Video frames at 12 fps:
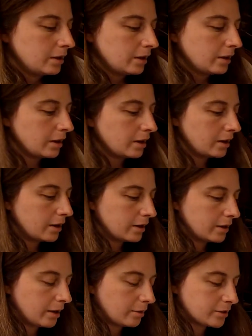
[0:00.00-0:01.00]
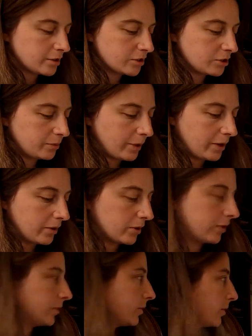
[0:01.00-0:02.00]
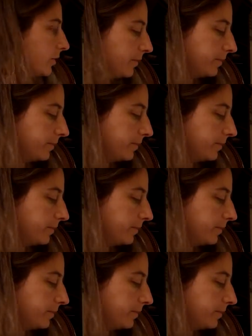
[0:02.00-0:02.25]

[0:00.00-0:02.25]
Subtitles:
How much does she weigh on Earth?